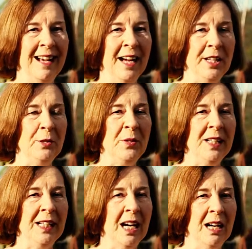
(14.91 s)
I used
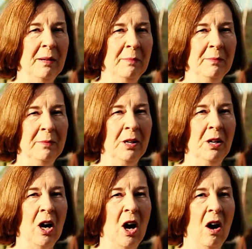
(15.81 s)
to come
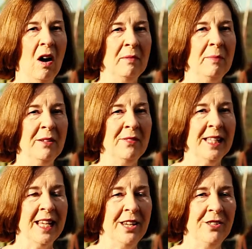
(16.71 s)
on my
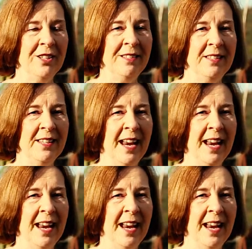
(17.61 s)
vacations